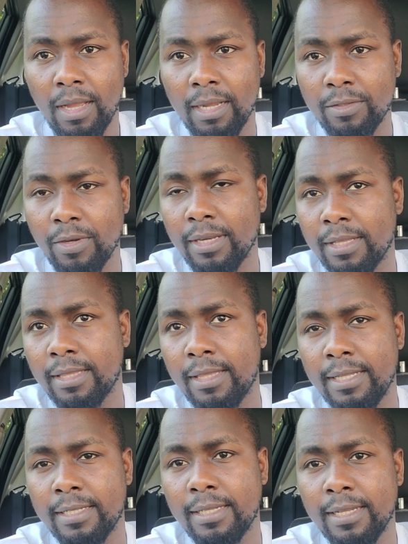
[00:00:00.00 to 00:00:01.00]
actually,
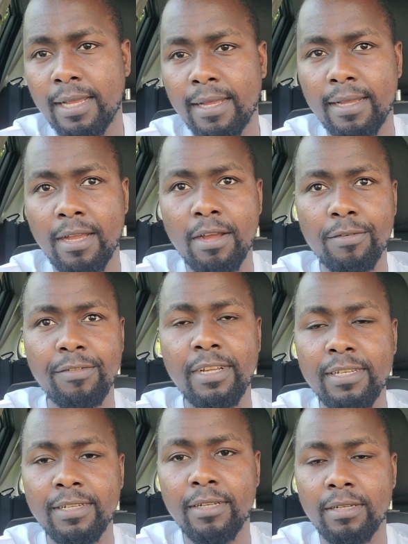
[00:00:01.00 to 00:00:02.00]
this
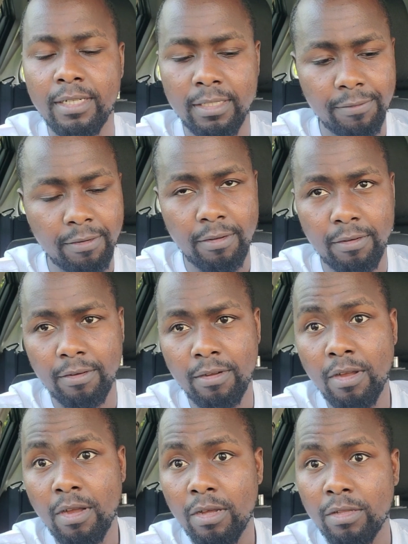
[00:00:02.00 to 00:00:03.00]
video is for
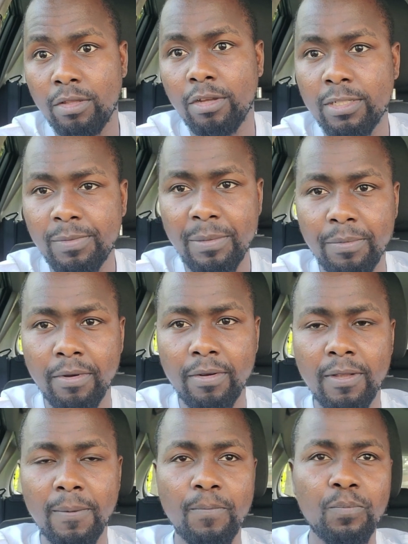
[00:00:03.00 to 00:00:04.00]
those
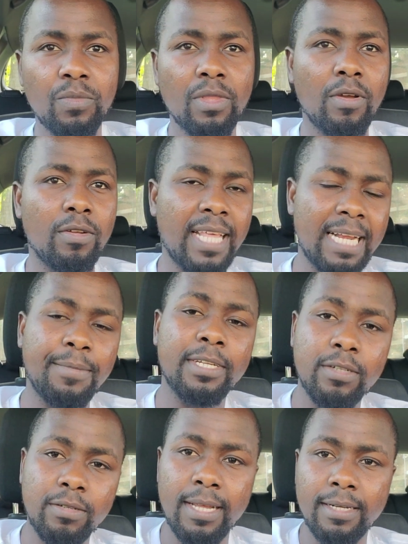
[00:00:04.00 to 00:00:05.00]
people or that
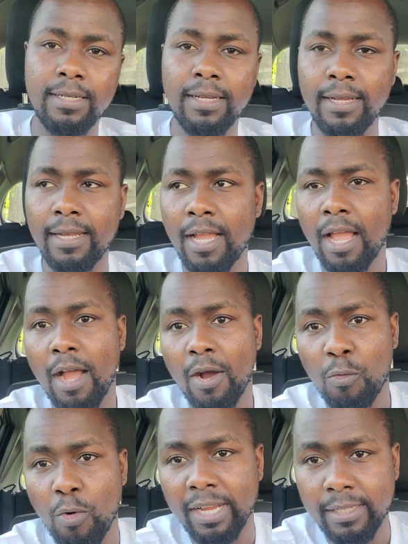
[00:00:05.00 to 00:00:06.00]
person that
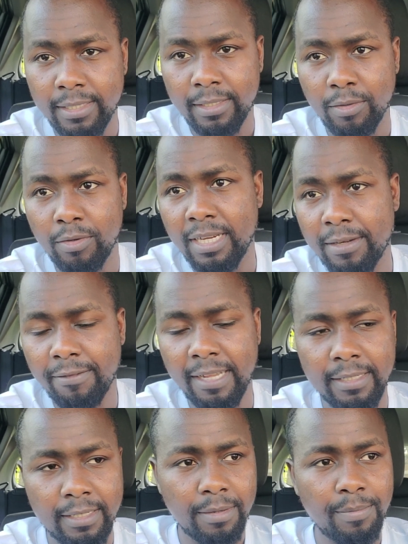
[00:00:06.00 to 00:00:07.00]
wants to
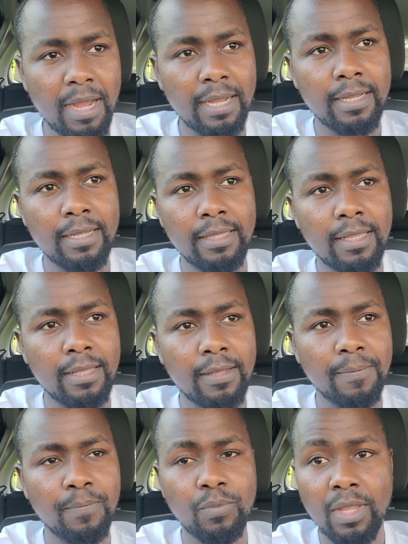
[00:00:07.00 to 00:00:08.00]
invest back in
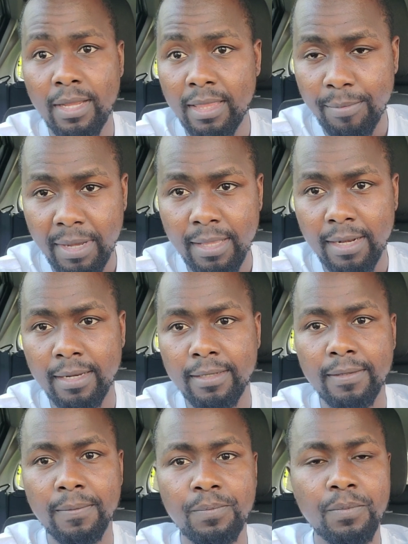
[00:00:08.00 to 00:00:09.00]
the
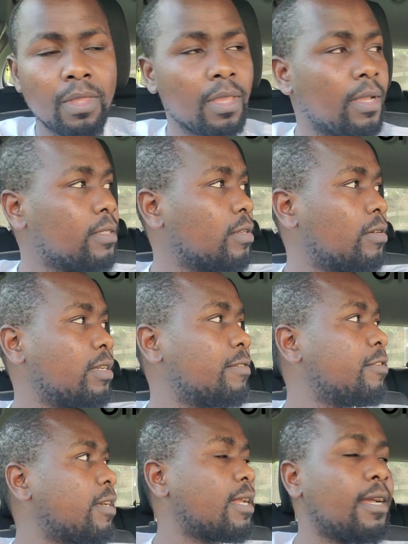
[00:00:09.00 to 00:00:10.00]
motherland. So
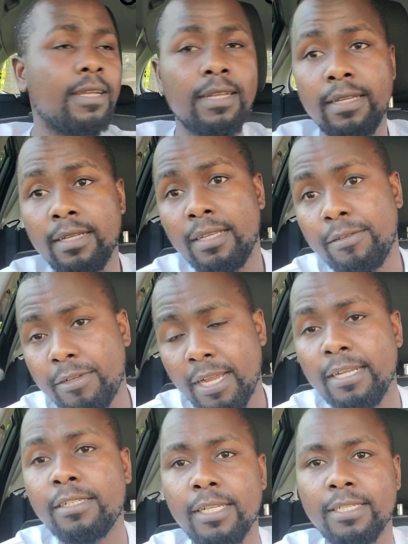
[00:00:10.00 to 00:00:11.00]
if
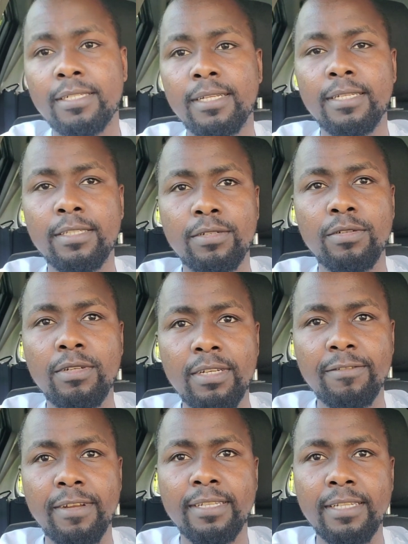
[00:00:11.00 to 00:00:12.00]
your interest is to
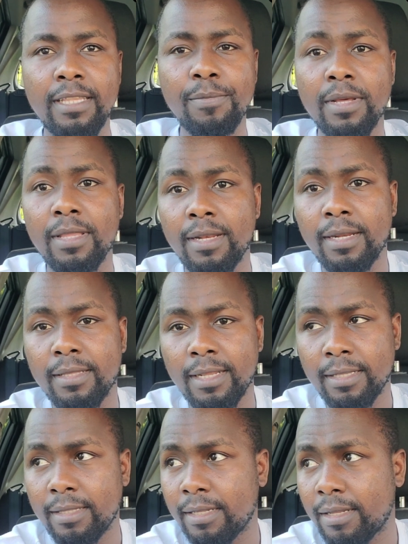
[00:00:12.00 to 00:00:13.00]
invest in the motherland,
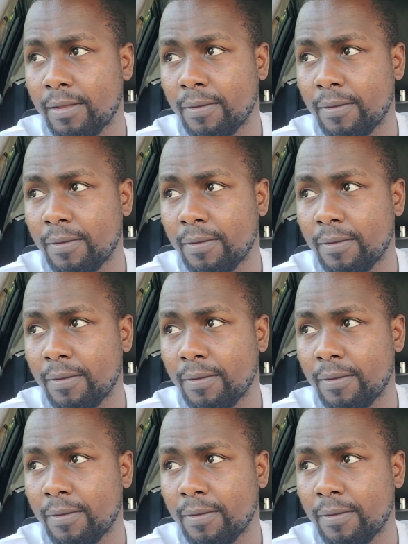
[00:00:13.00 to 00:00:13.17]
then